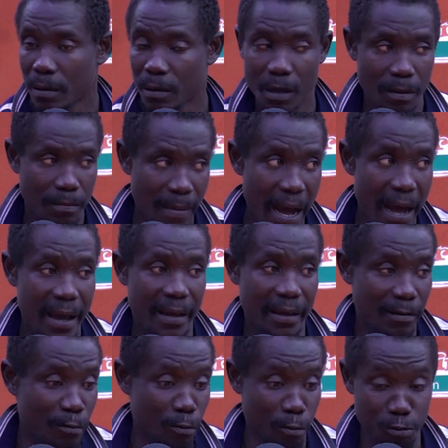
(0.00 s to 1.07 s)
bye
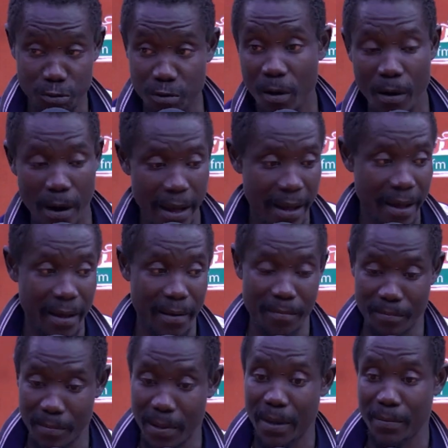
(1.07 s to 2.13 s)
o
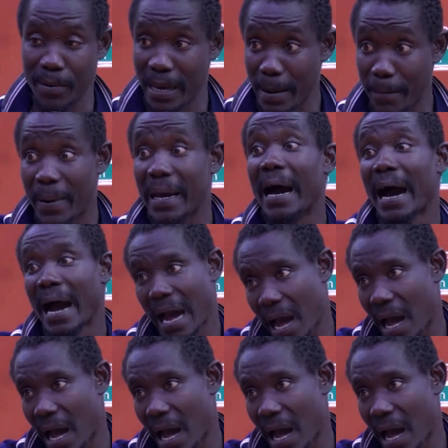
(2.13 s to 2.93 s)
me me e pe ha